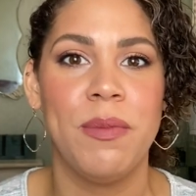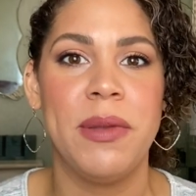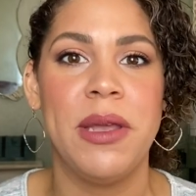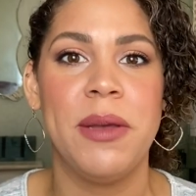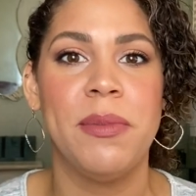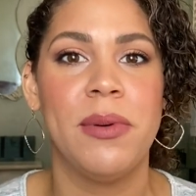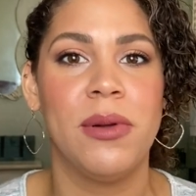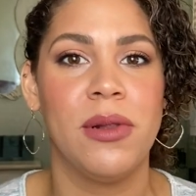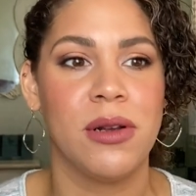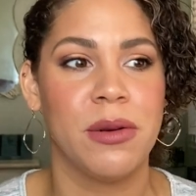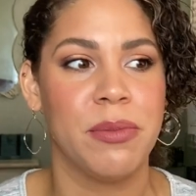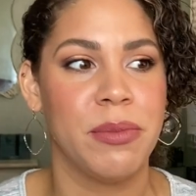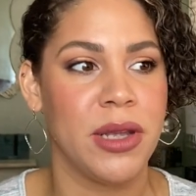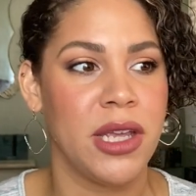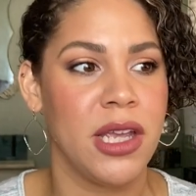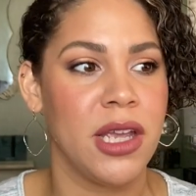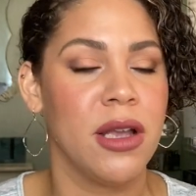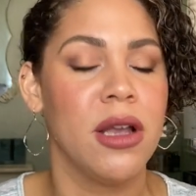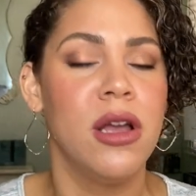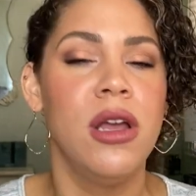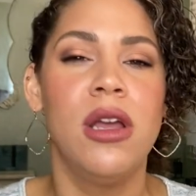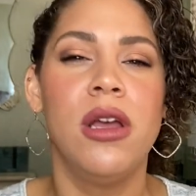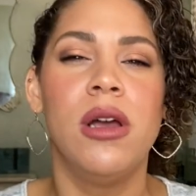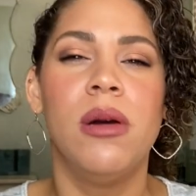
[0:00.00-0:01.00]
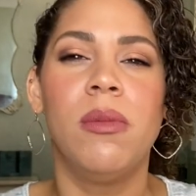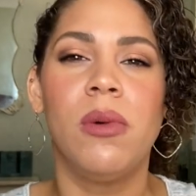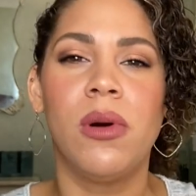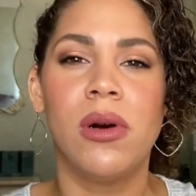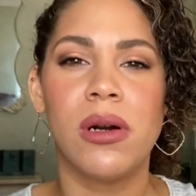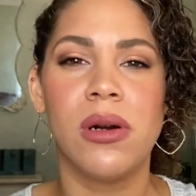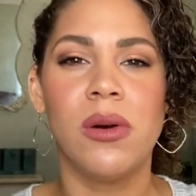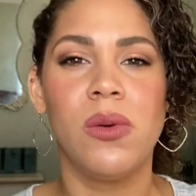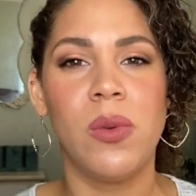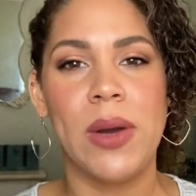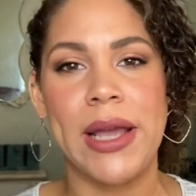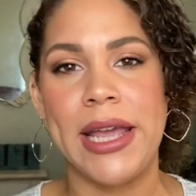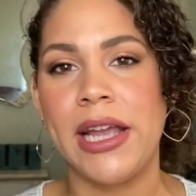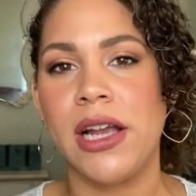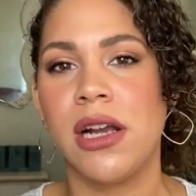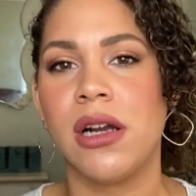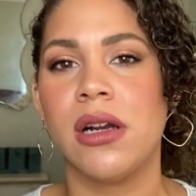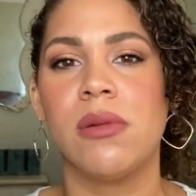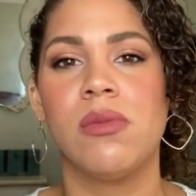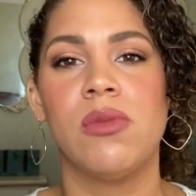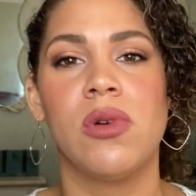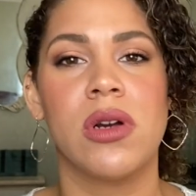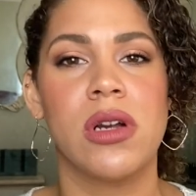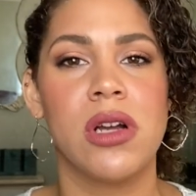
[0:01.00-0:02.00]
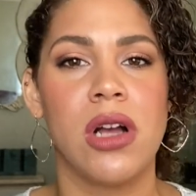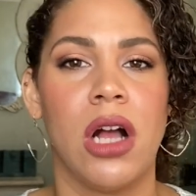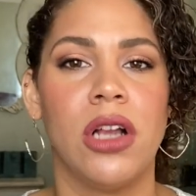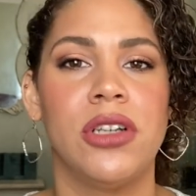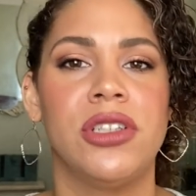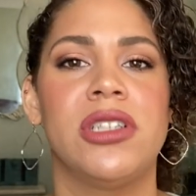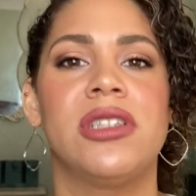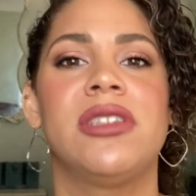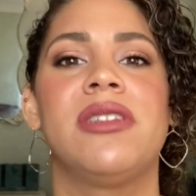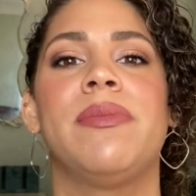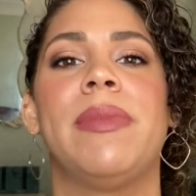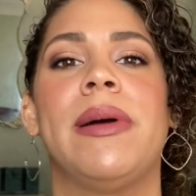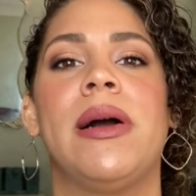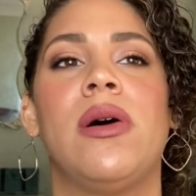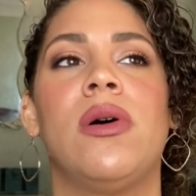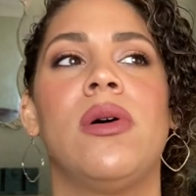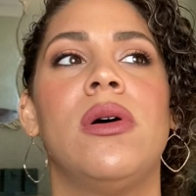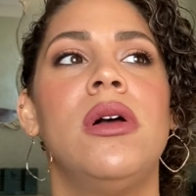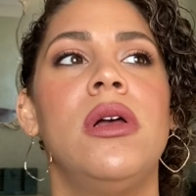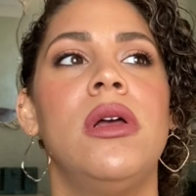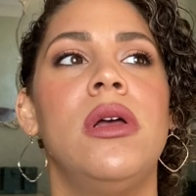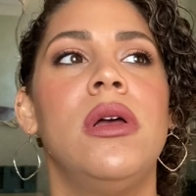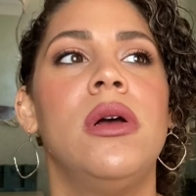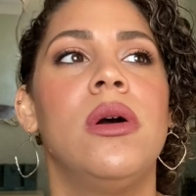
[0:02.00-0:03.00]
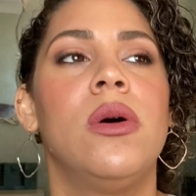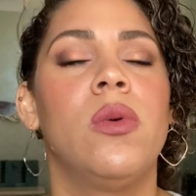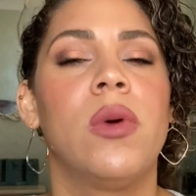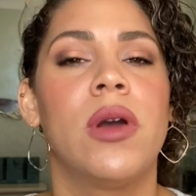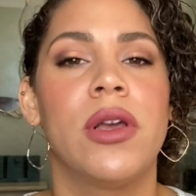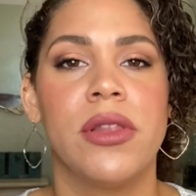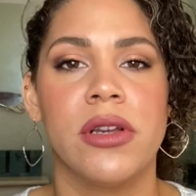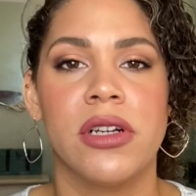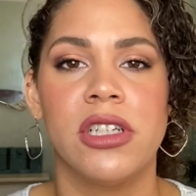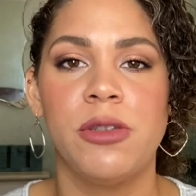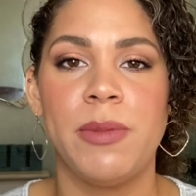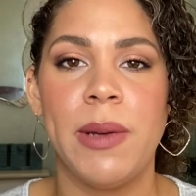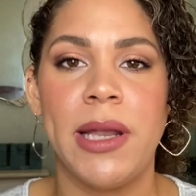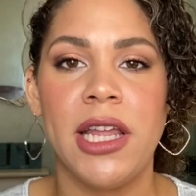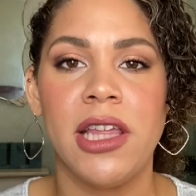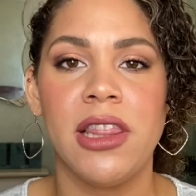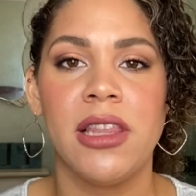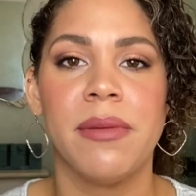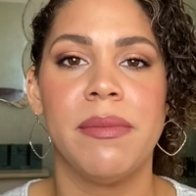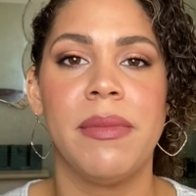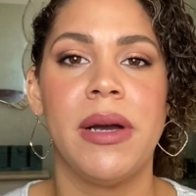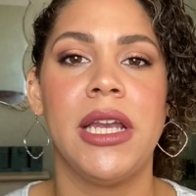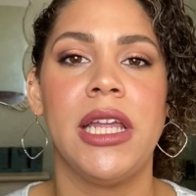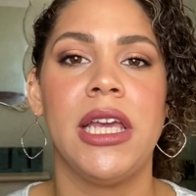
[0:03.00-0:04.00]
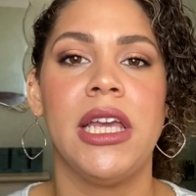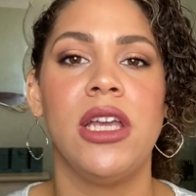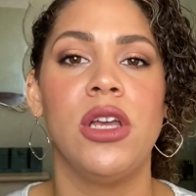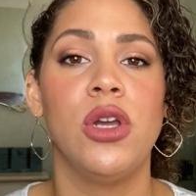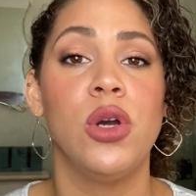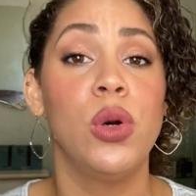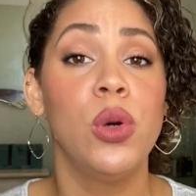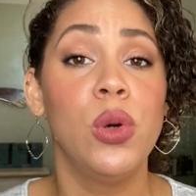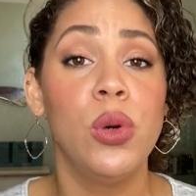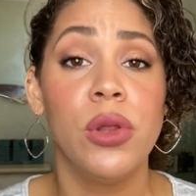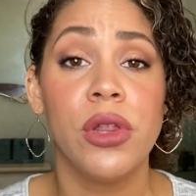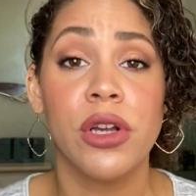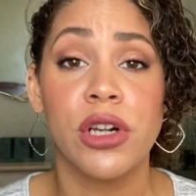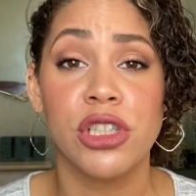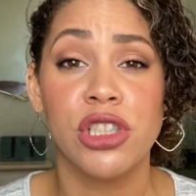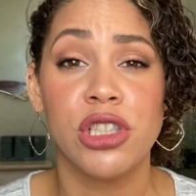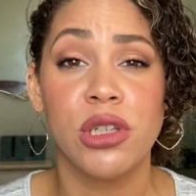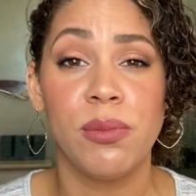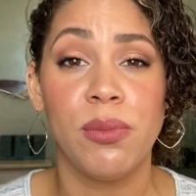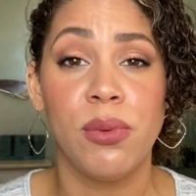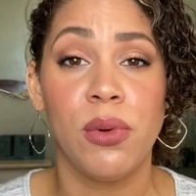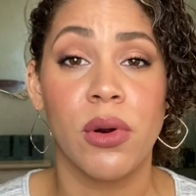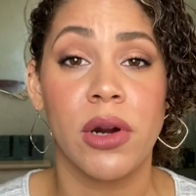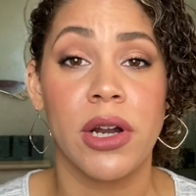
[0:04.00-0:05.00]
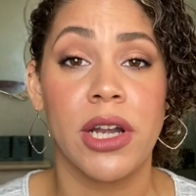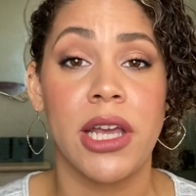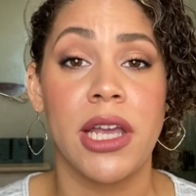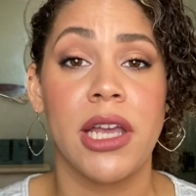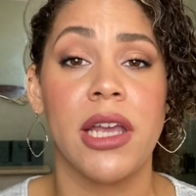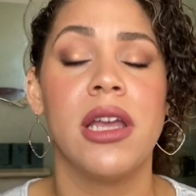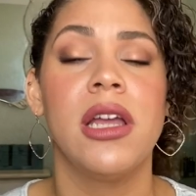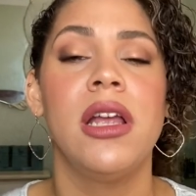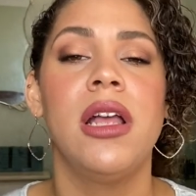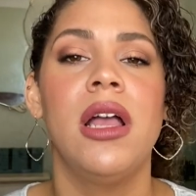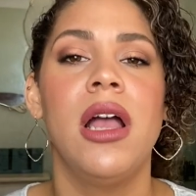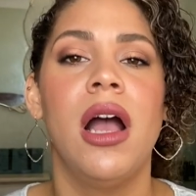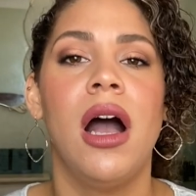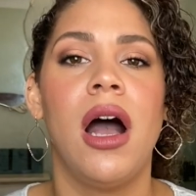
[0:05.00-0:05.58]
People are being more aware, more conscious about where they're spending their money, who they're supporting.